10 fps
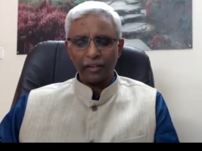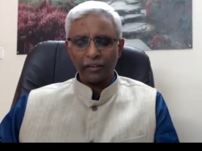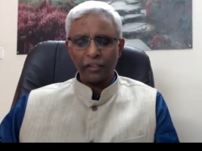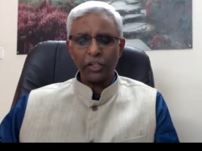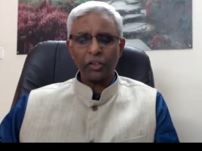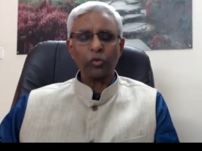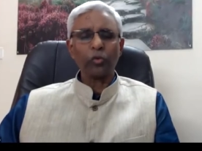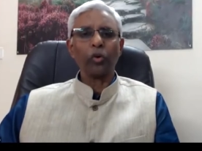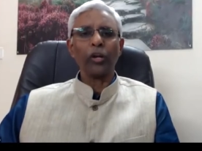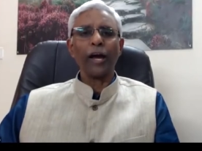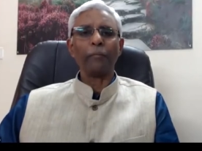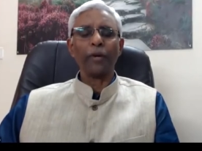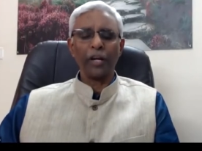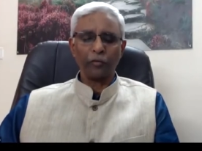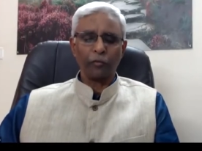Need to
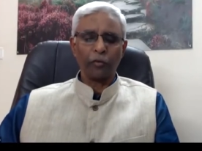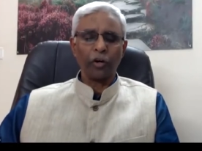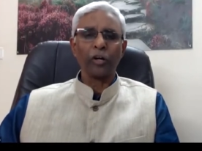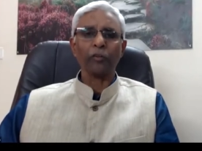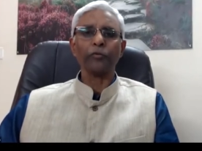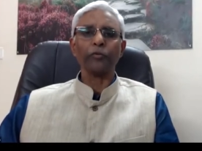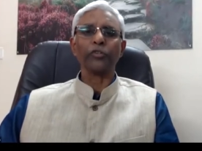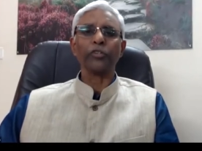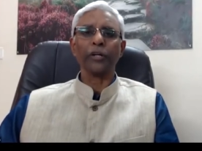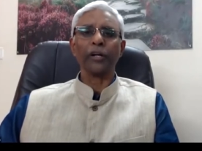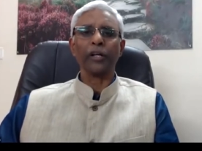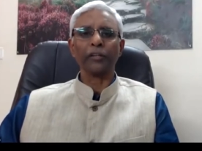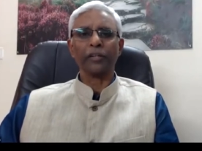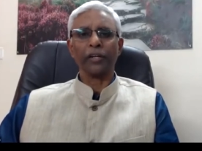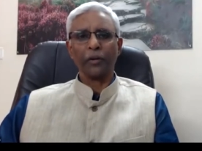Collaborate for Future
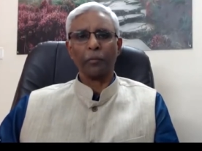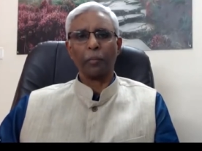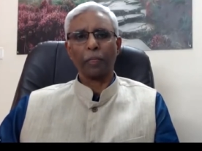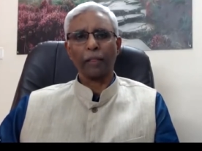Healthcare.